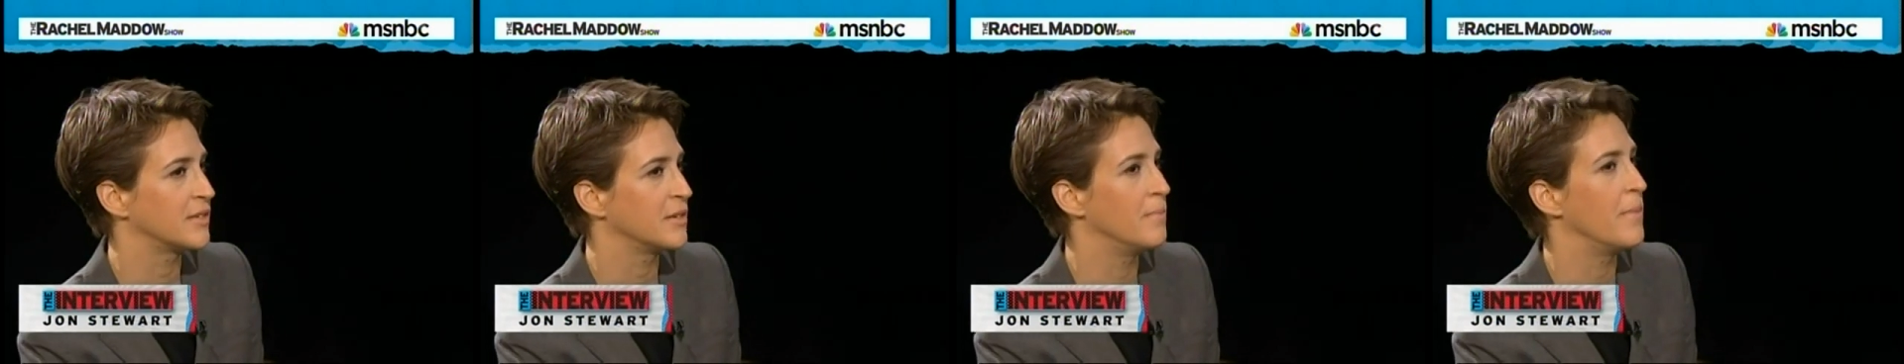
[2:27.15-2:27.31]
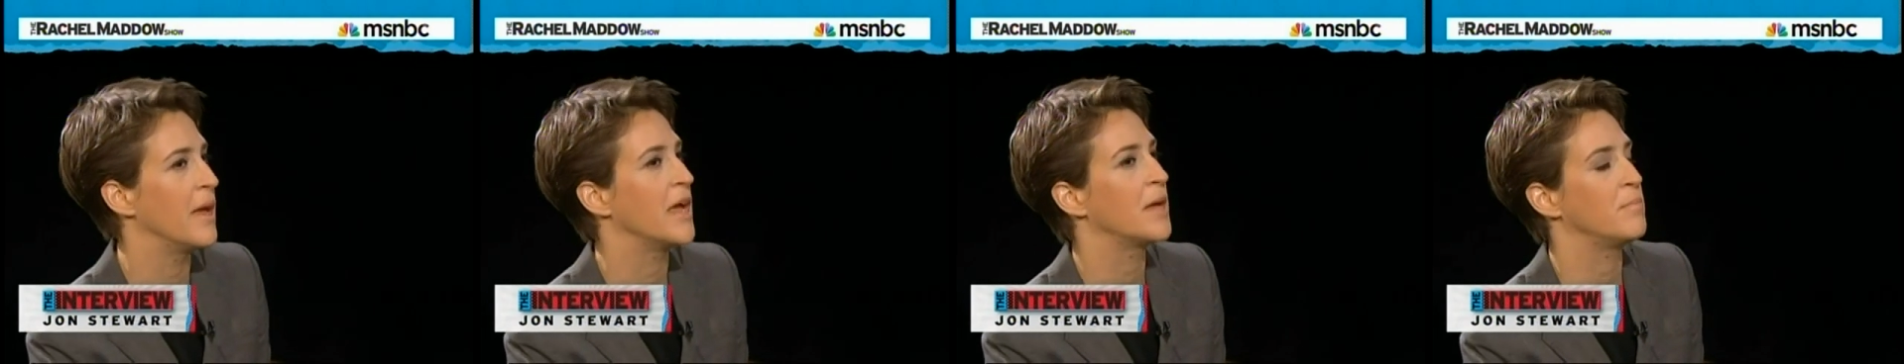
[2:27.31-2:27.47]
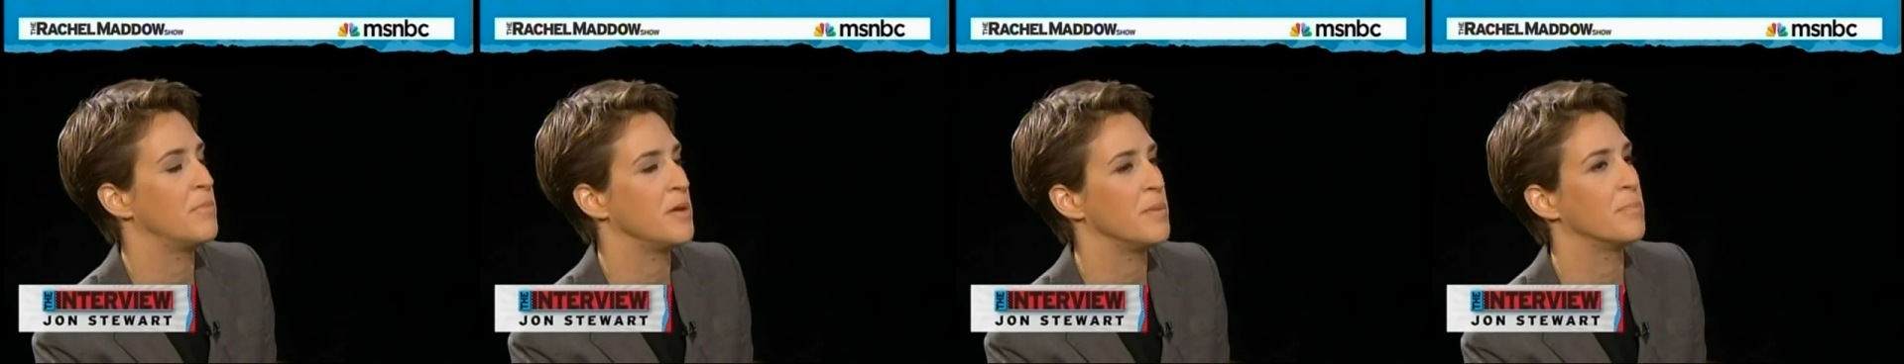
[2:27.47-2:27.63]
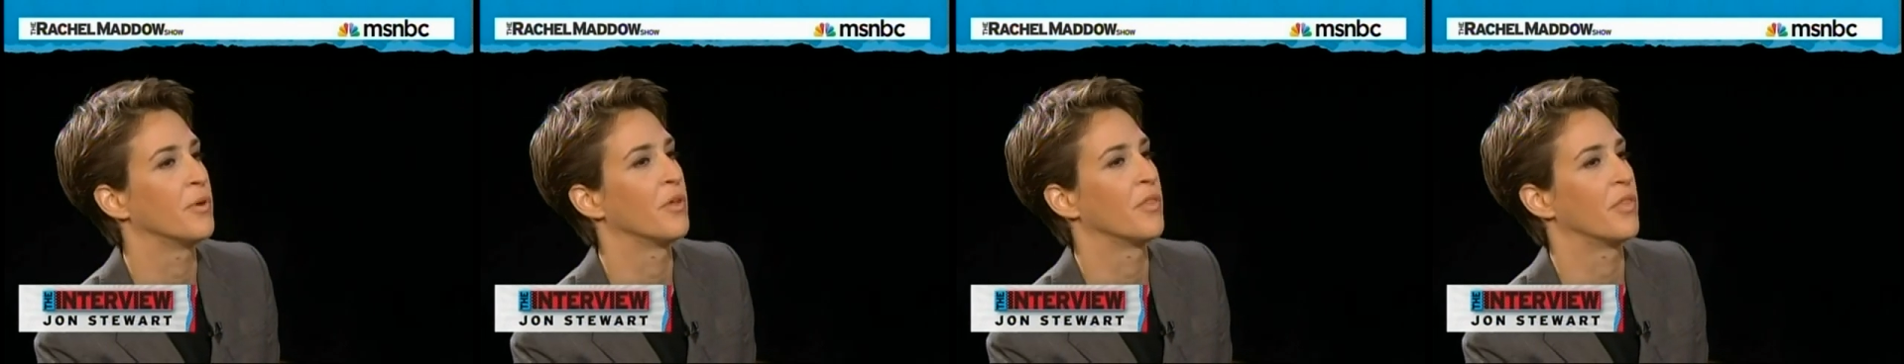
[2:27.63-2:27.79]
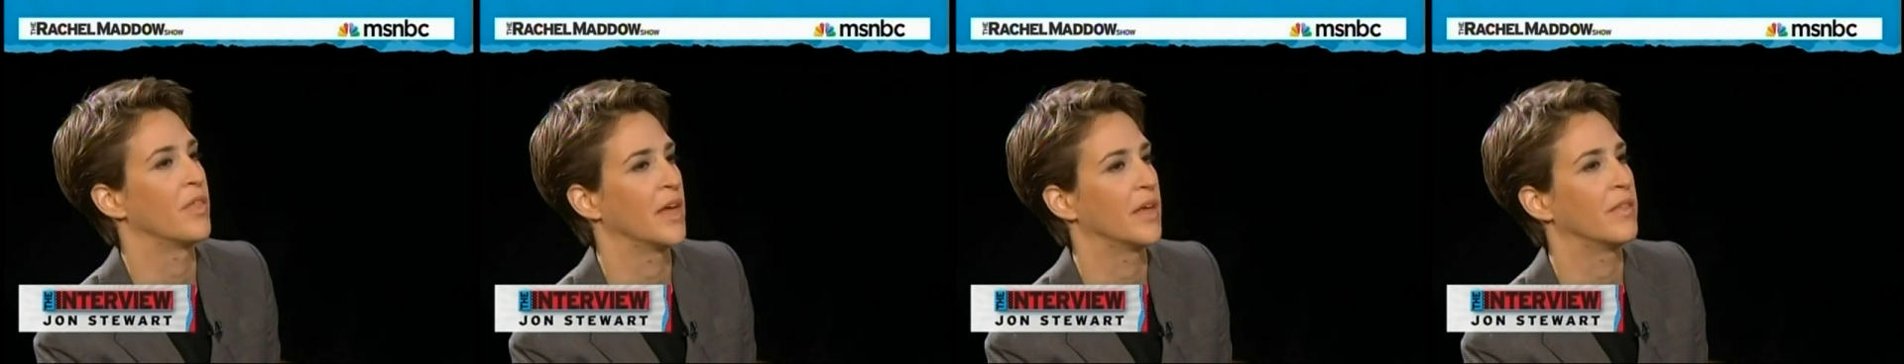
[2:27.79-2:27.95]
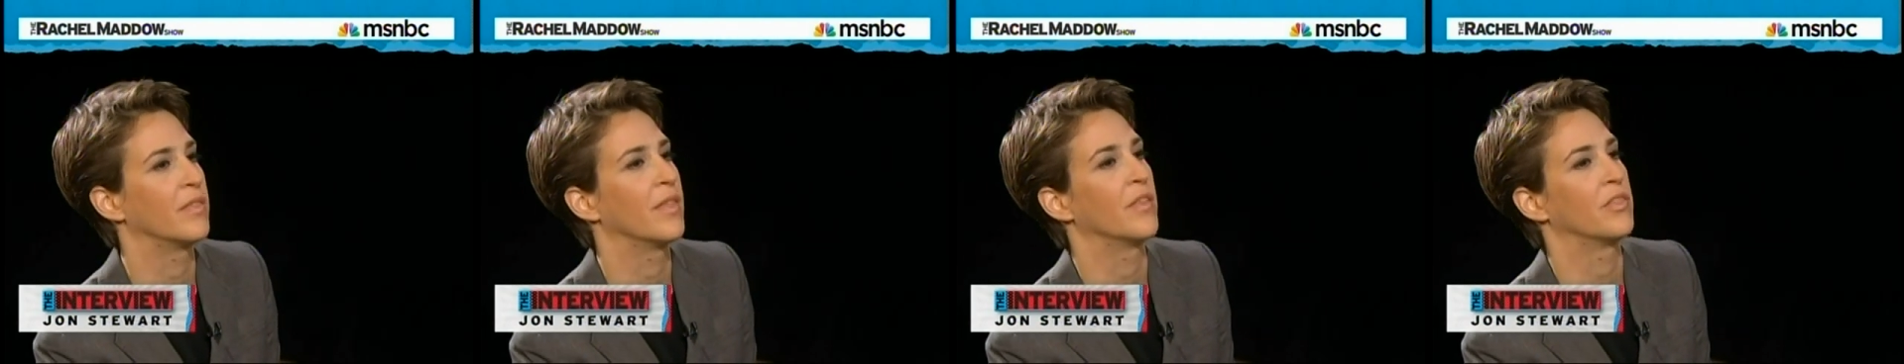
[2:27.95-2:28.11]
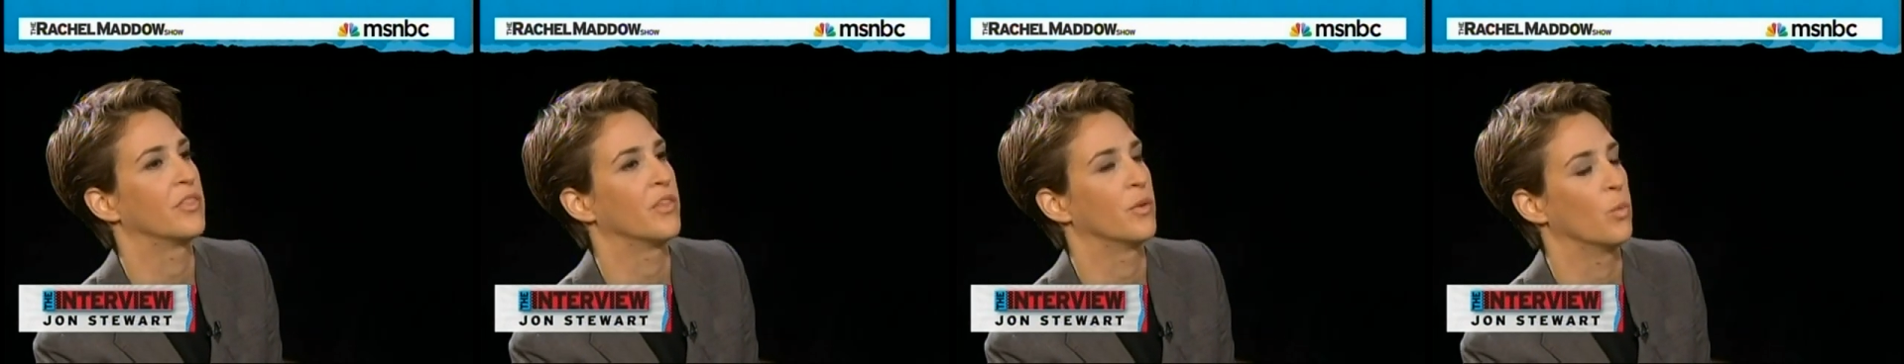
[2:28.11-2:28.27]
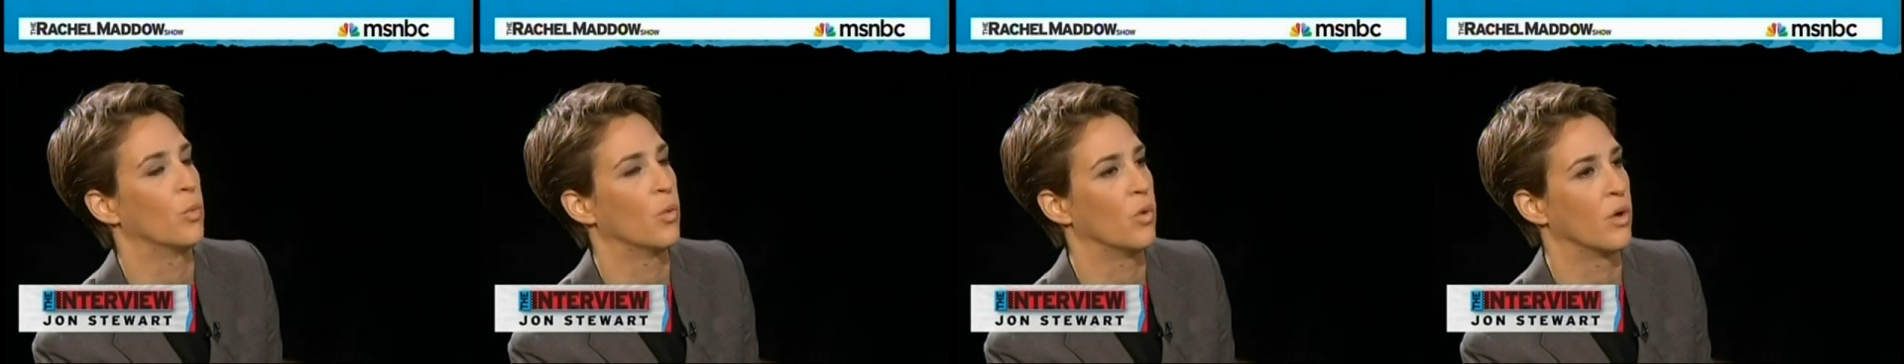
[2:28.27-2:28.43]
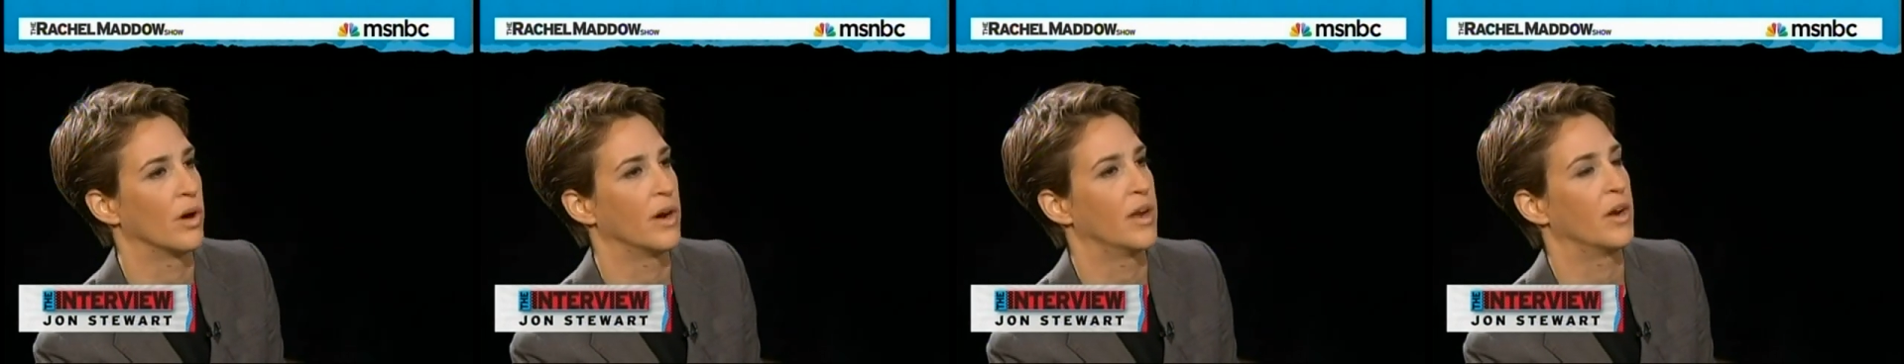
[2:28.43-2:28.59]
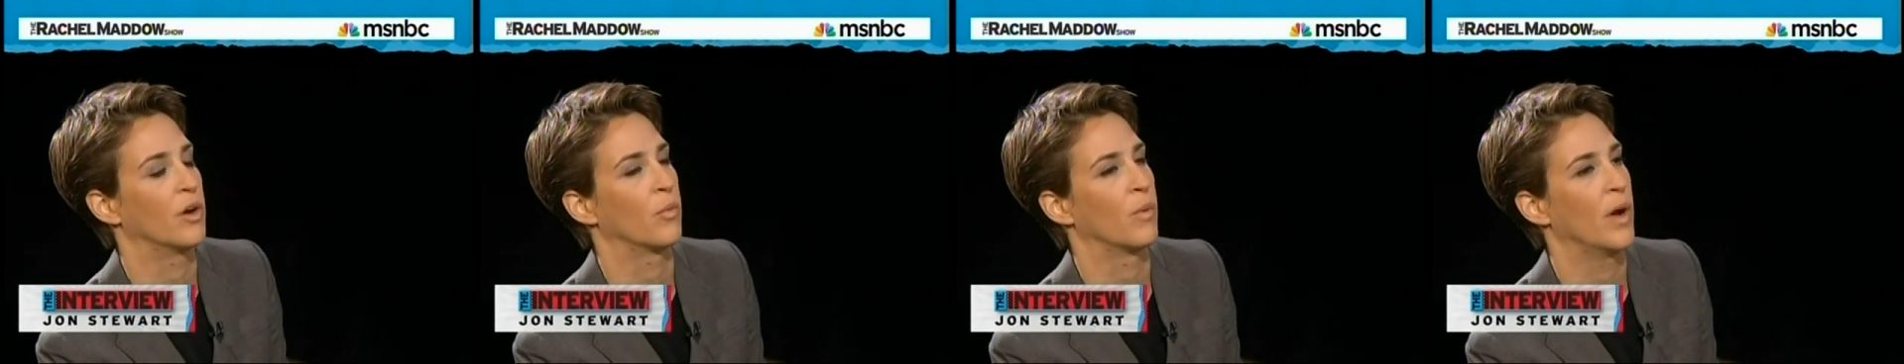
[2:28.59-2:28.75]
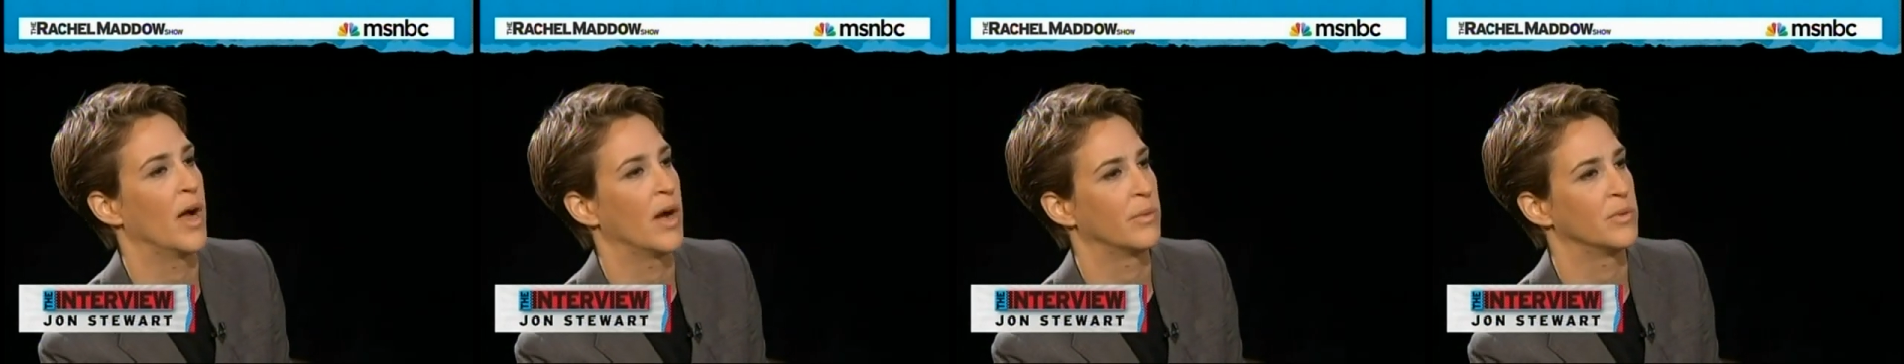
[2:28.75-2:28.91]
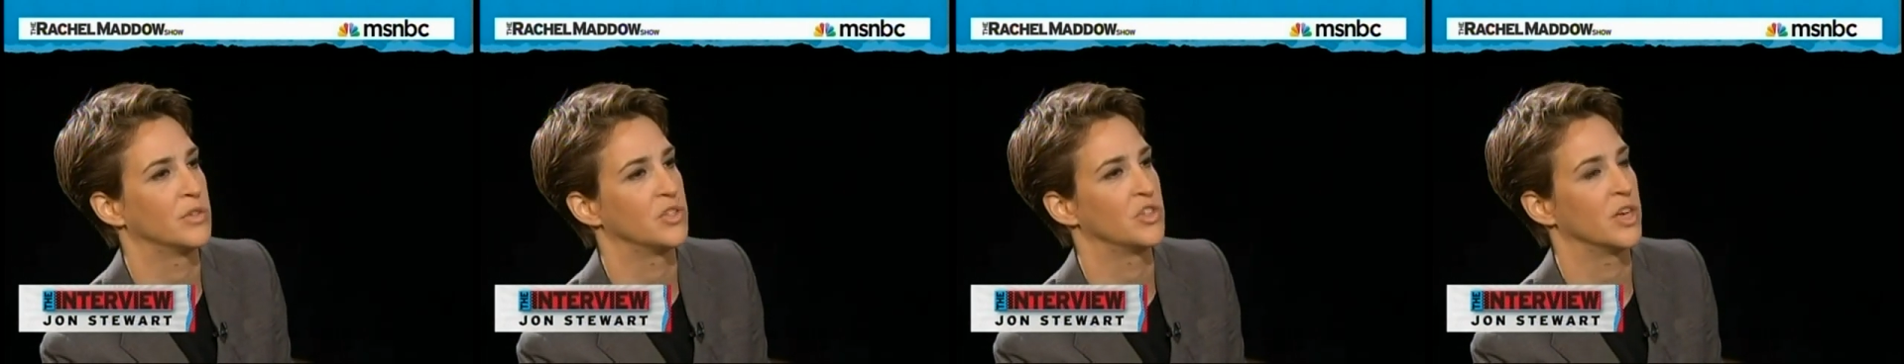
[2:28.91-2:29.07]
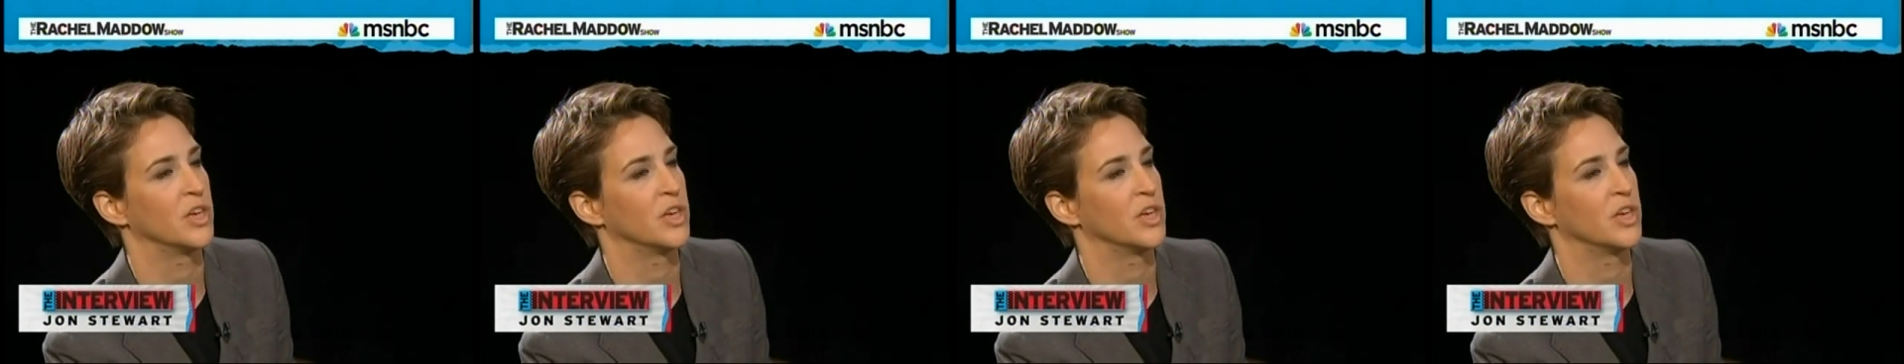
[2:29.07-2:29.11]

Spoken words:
to make people think that the war in Iraq was